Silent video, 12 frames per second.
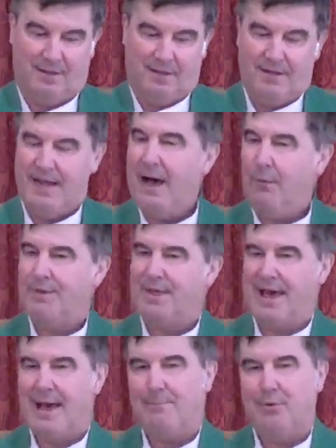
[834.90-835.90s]
not with
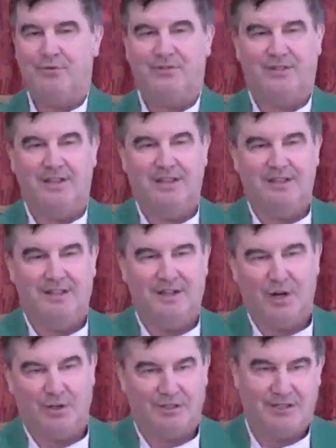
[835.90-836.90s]
apple skin in
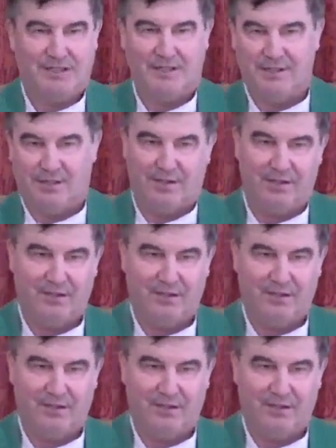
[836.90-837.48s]
our teeth